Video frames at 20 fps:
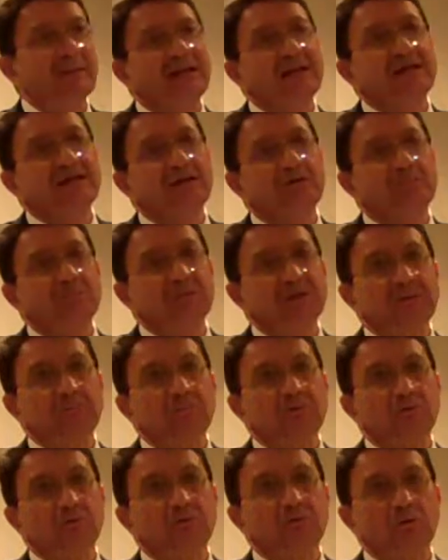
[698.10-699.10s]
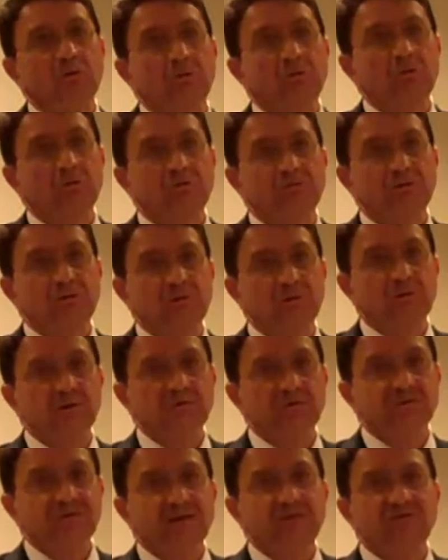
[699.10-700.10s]
million people all over the
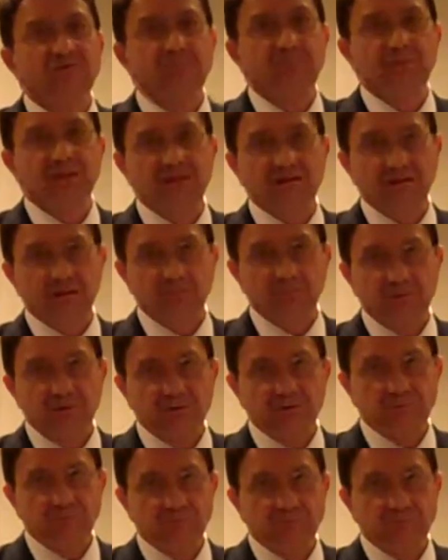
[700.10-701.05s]
world. That's a big number,